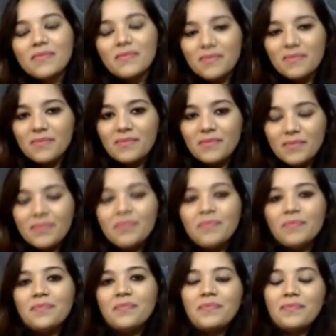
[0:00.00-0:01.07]

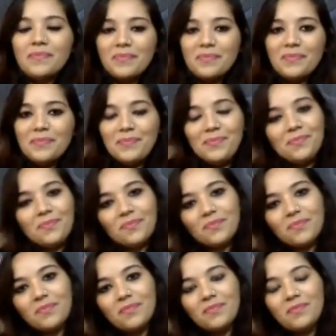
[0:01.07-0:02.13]

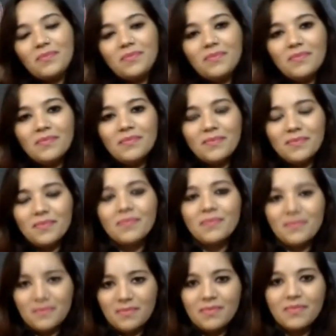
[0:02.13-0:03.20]

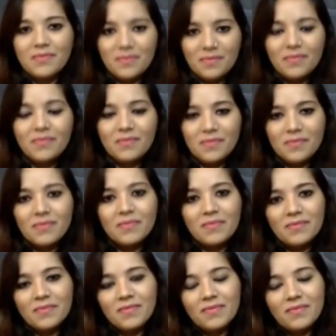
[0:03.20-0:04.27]

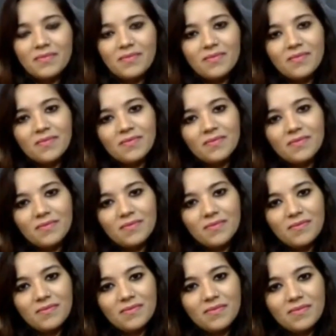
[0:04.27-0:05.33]

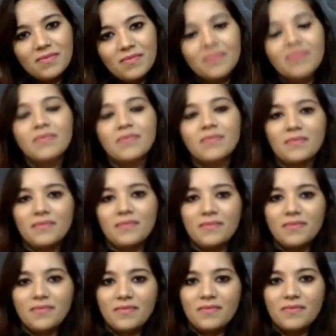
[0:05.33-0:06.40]

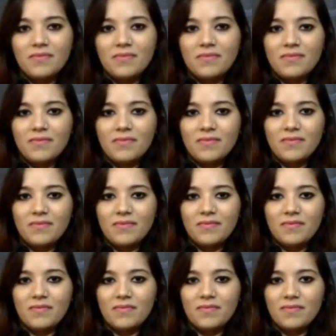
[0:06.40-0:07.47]

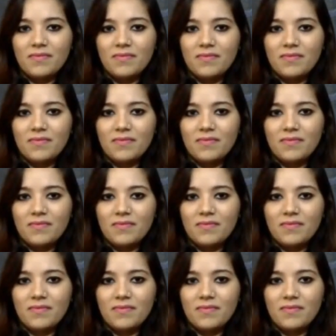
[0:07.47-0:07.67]
(silent)